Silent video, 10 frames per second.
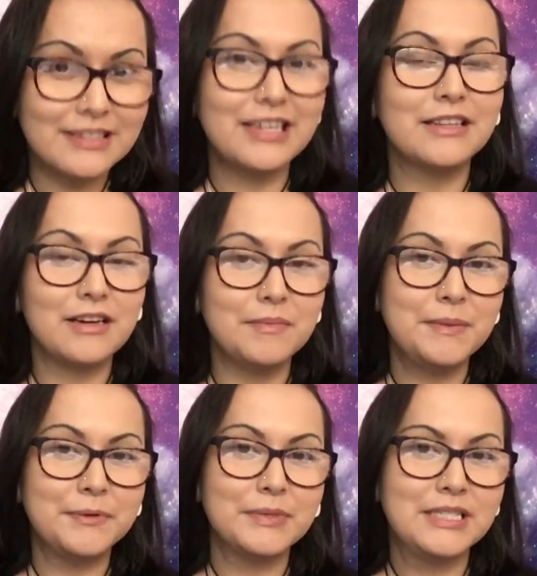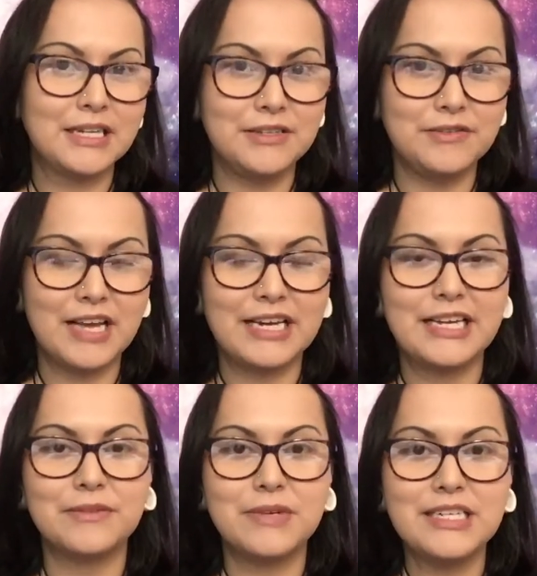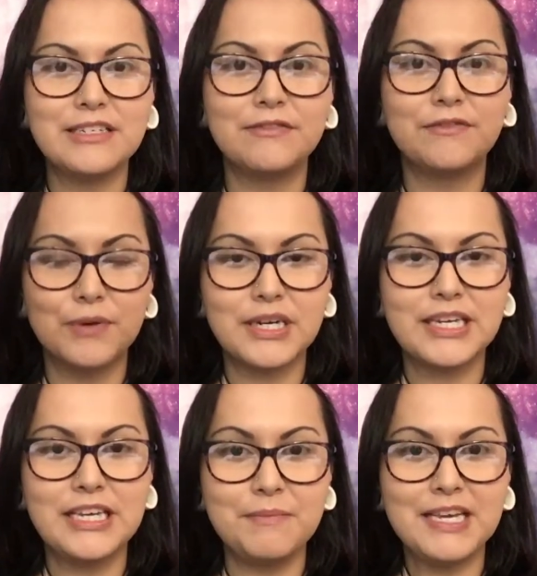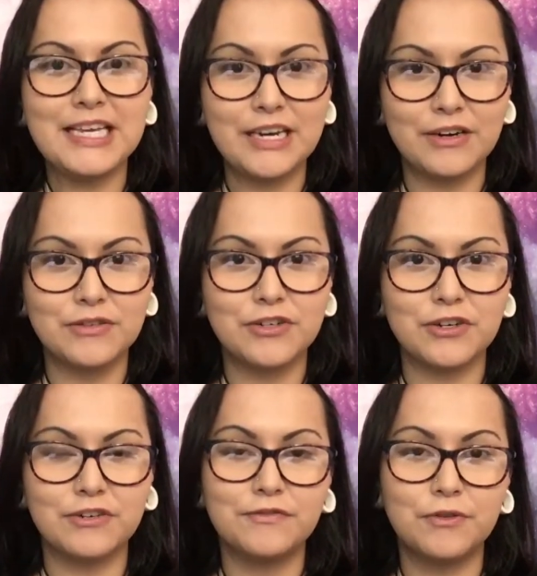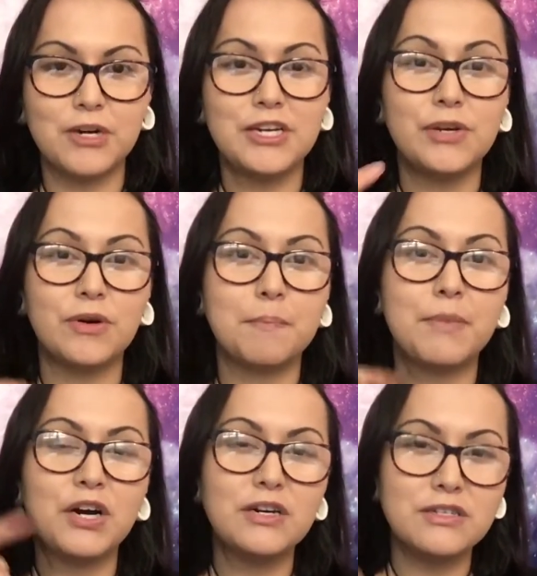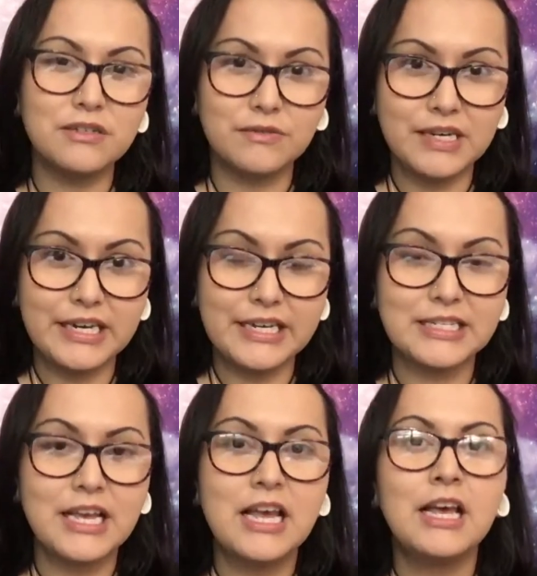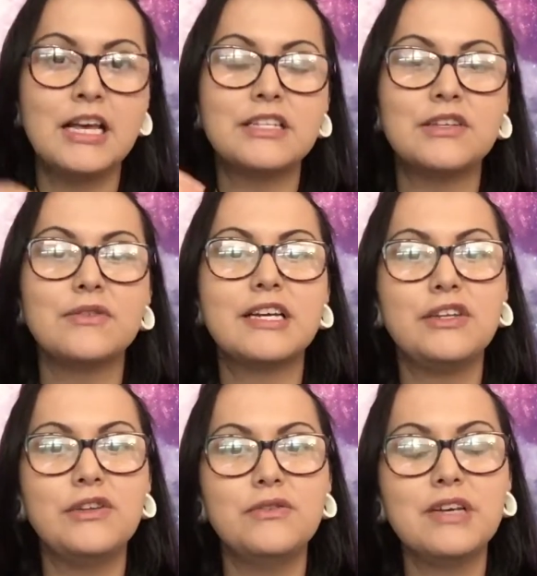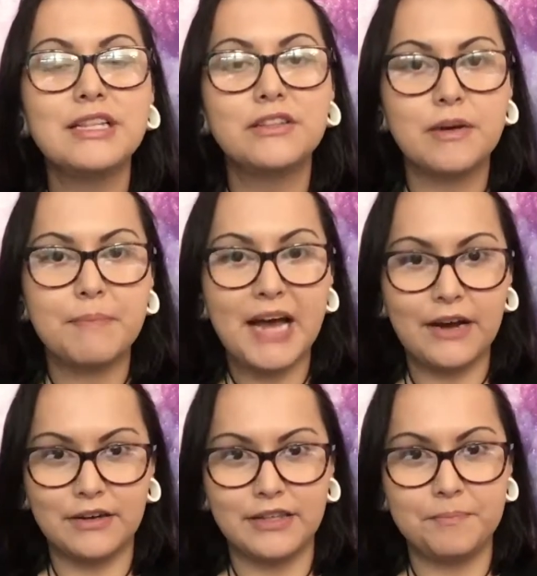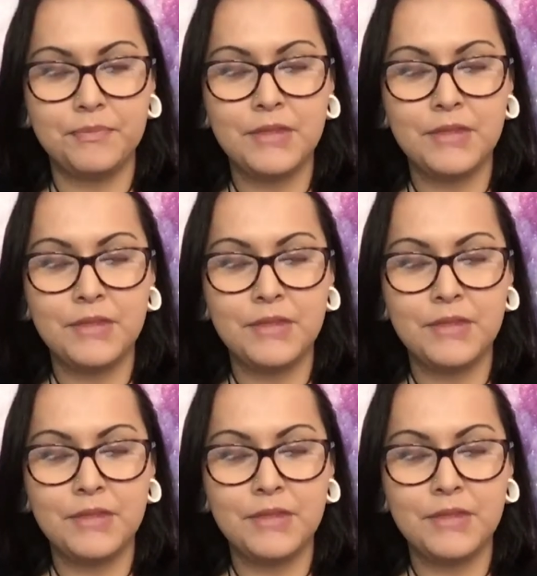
A lot of people will tell you that, and the reason for keeping a tarot journal for your personal readings is so that you can look back on them.